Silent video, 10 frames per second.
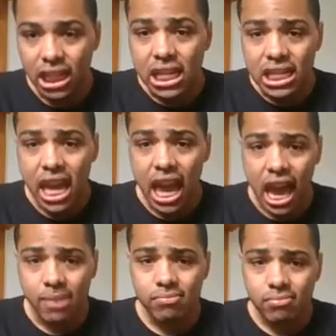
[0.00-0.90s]
yeah,
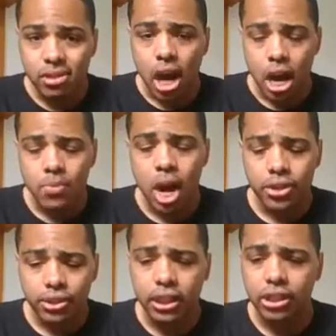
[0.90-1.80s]
I'm I'm
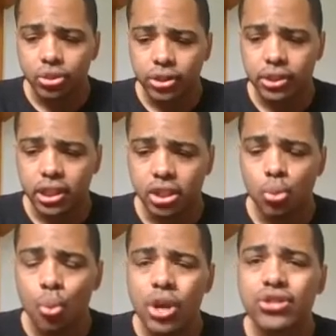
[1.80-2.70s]
honestly interested
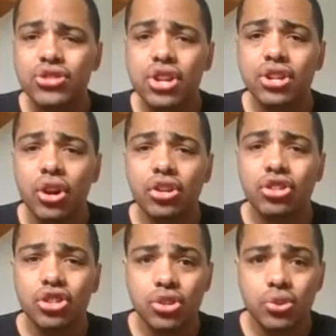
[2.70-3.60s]
in what they're going
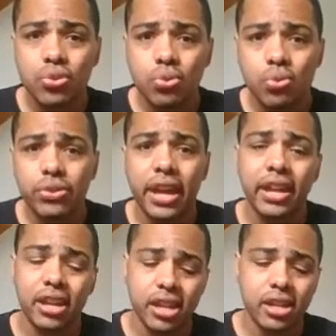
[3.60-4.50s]
to do with it.
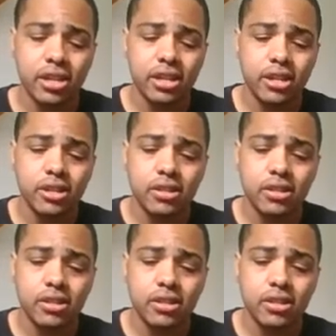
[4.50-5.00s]
Uh,